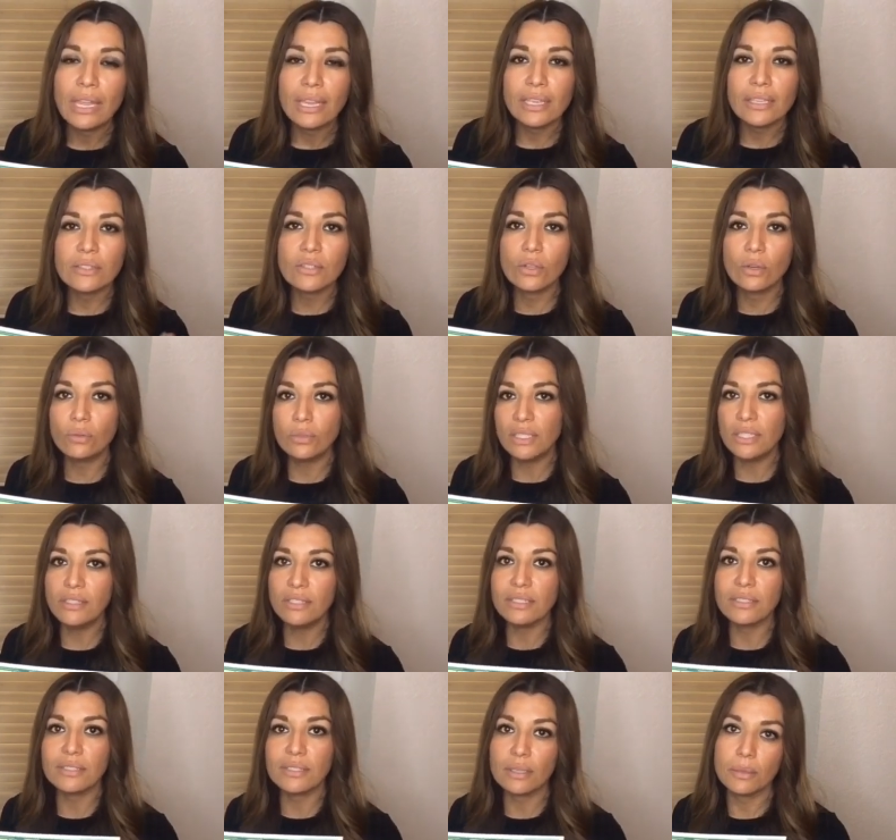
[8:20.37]
is going
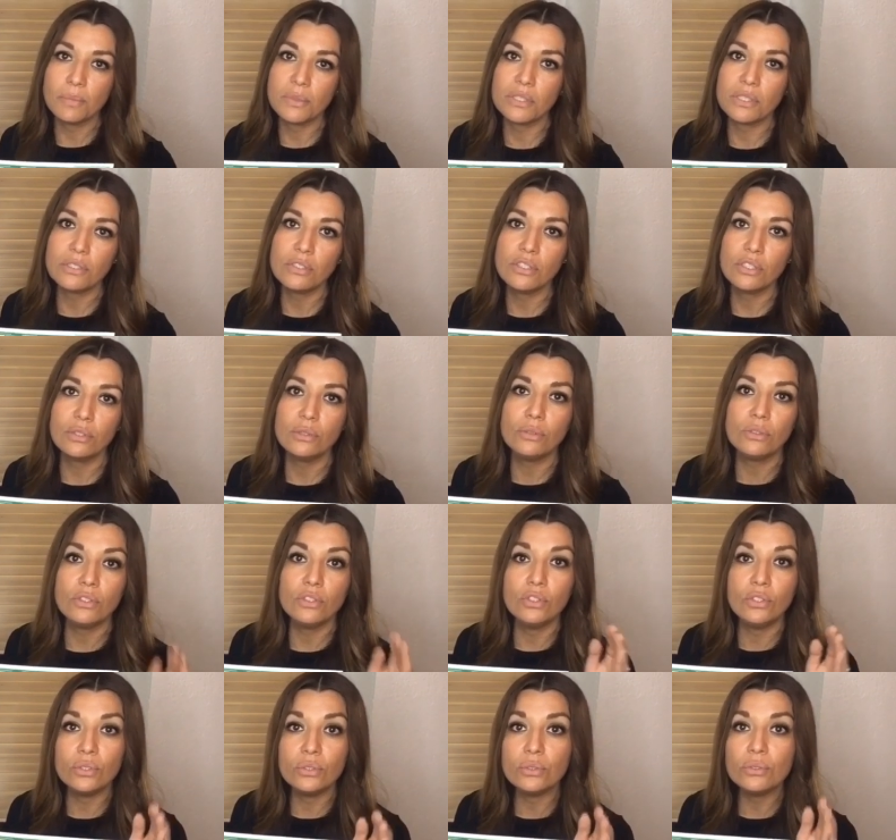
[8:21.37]
to substitute
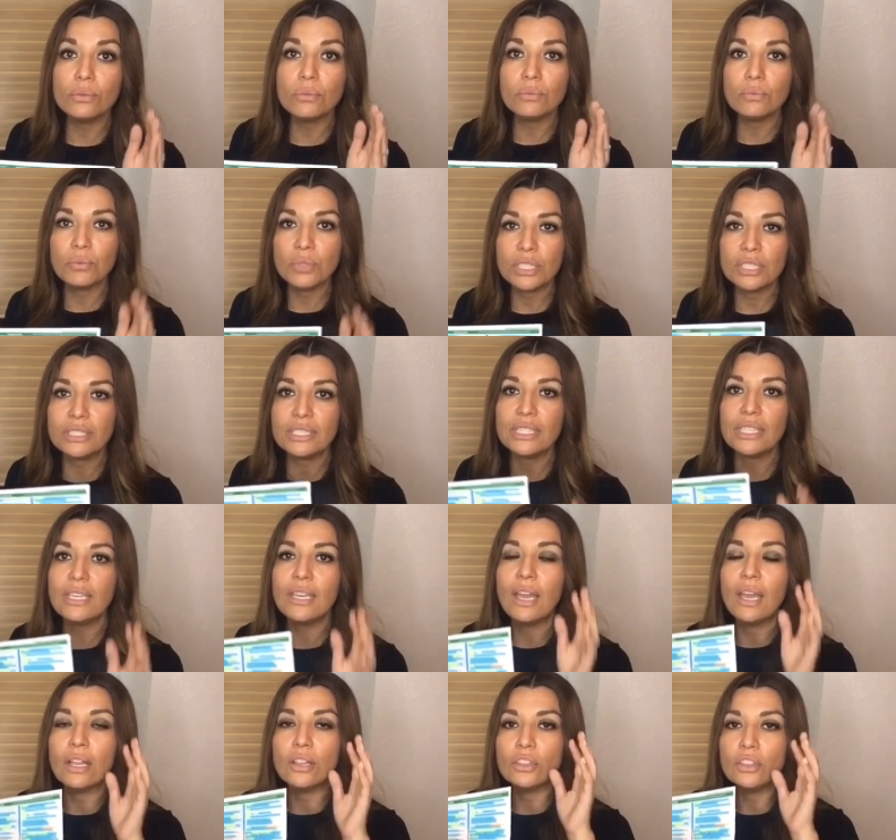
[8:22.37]
you
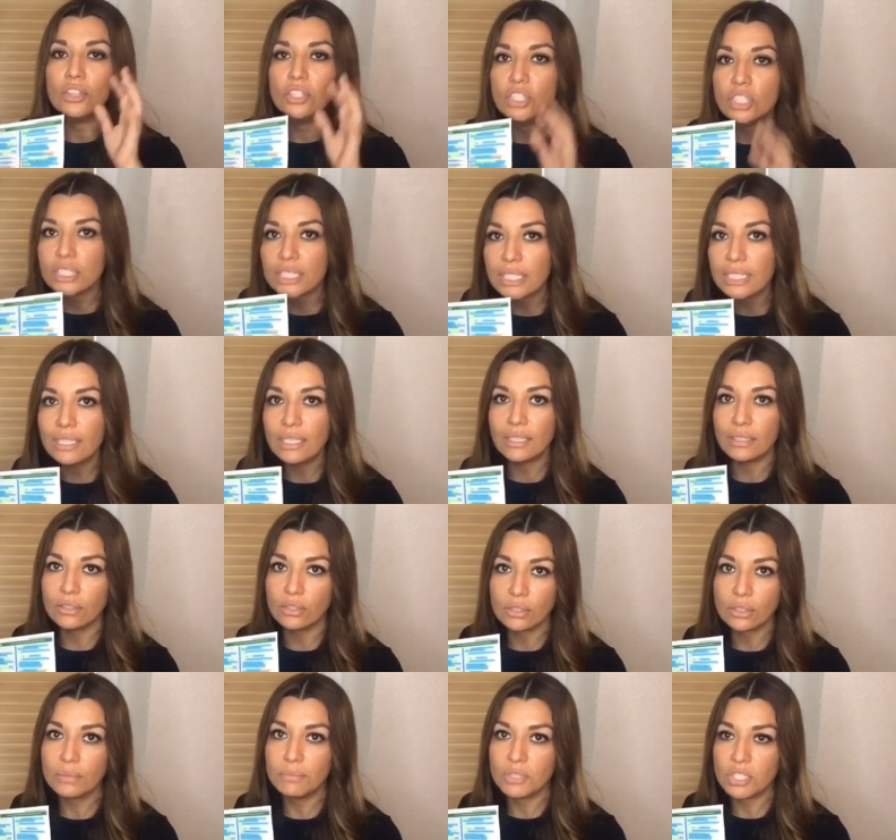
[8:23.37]
really looking at
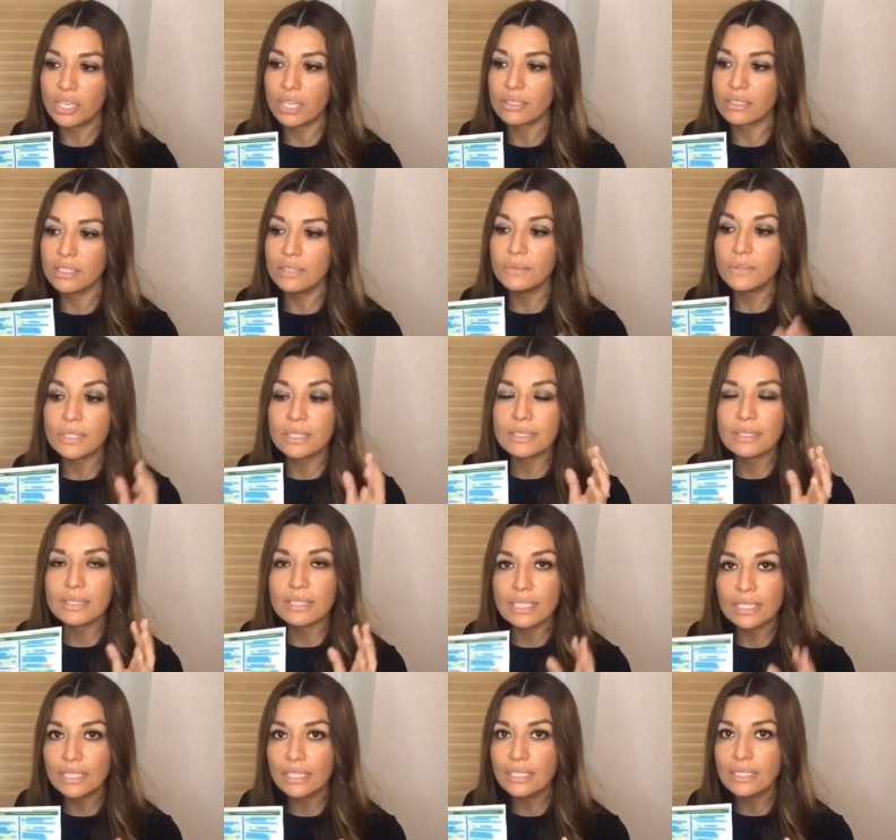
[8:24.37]
your objectives,
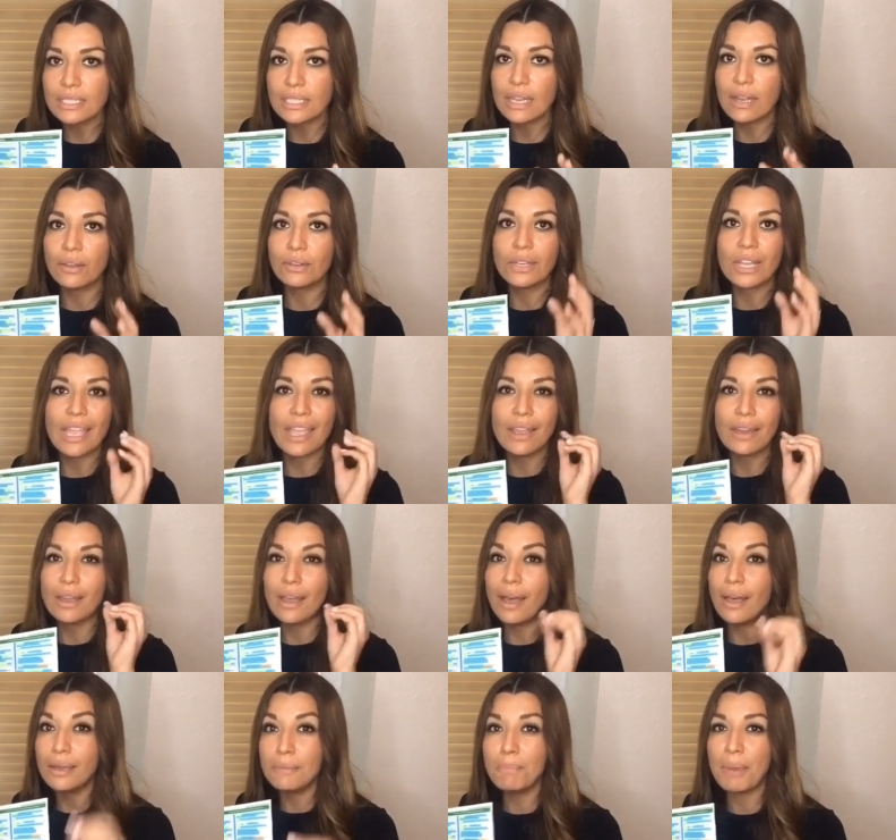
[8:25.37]
sitting down and
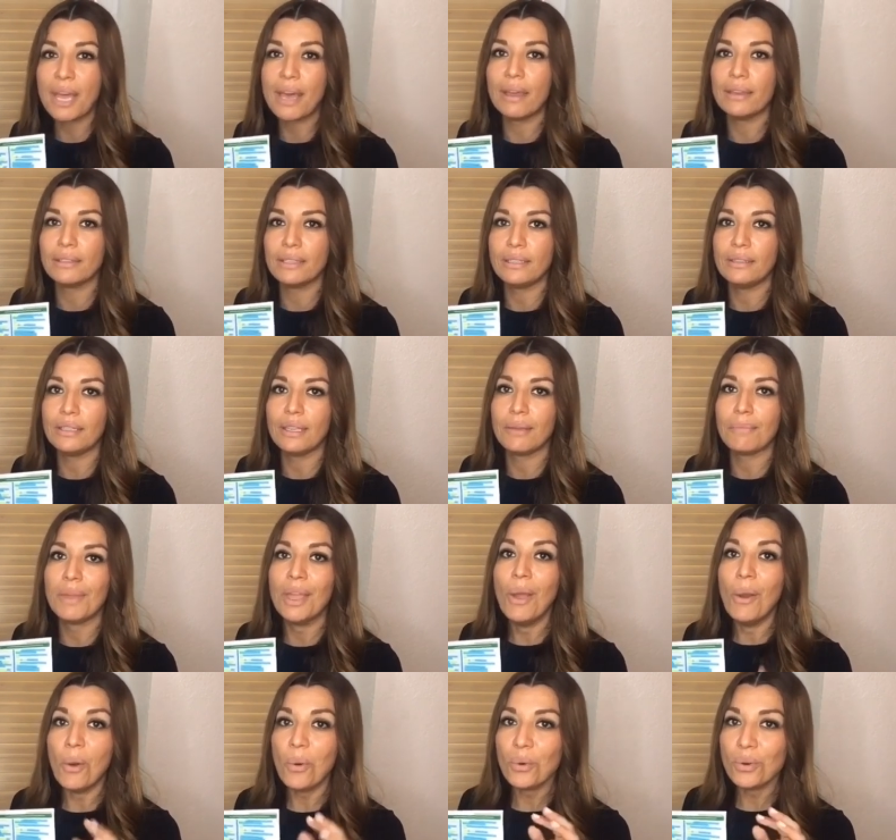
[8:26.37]
unpacking them
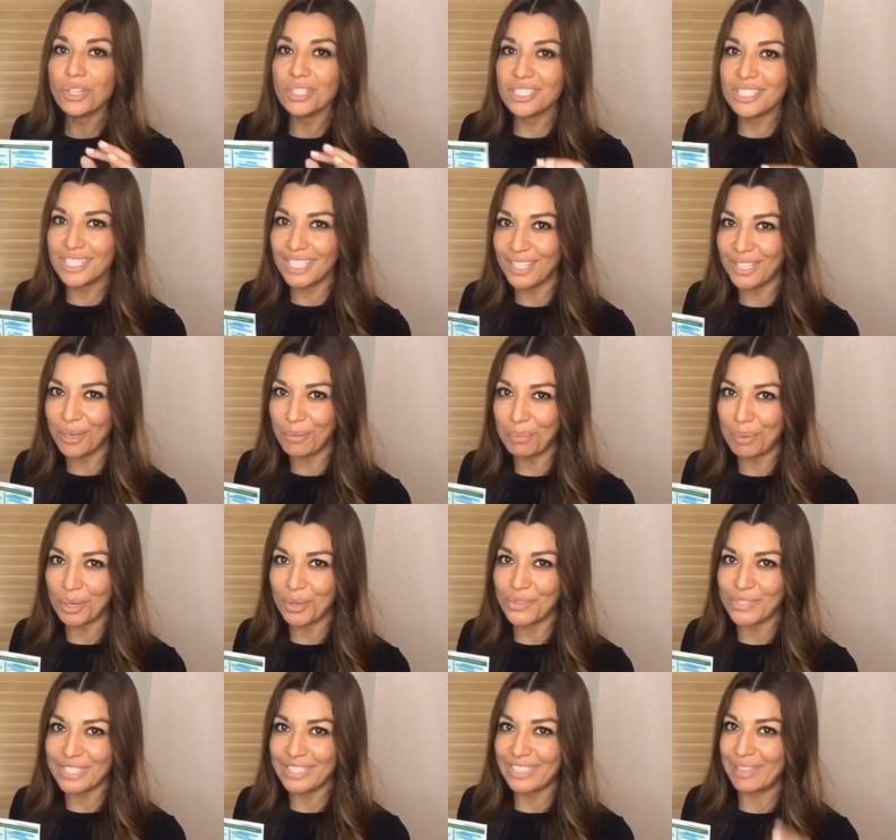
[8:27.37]
or
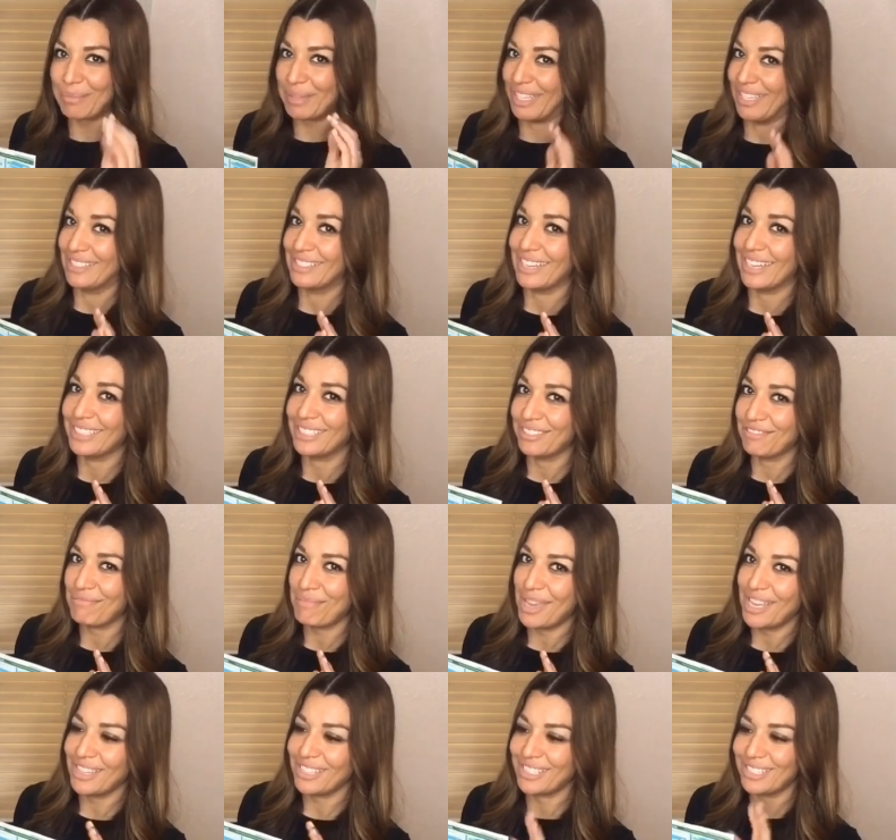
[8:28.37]
decomposing them, because I love
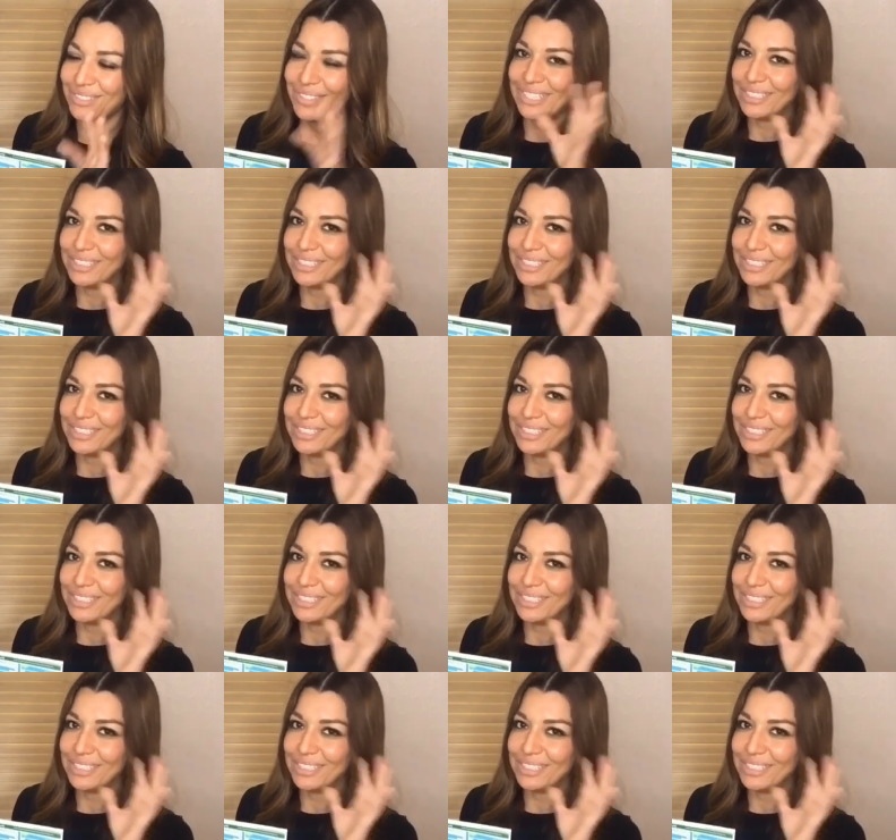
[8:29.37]
math too.